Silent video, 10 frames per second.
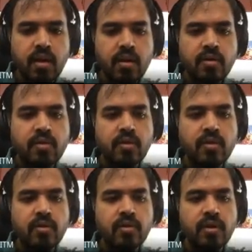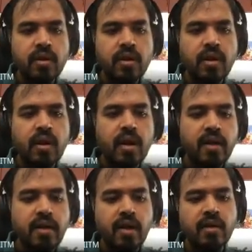So
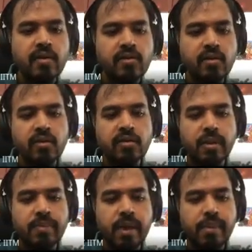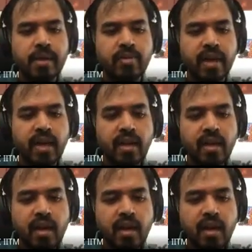yeah. So subtyping failed.